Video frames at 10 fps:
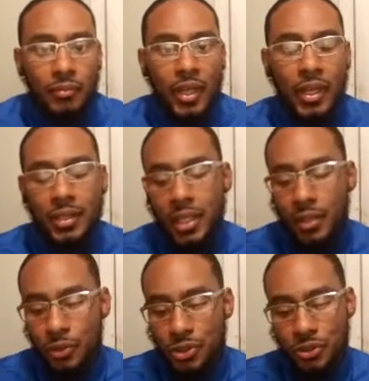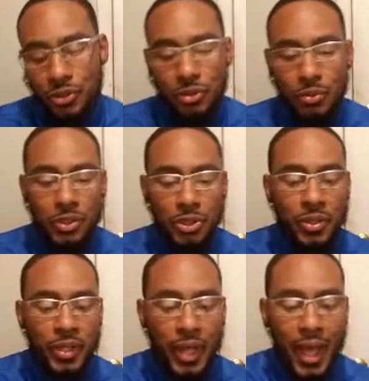And then what you could do is you
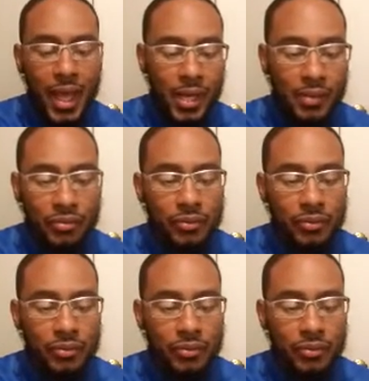could have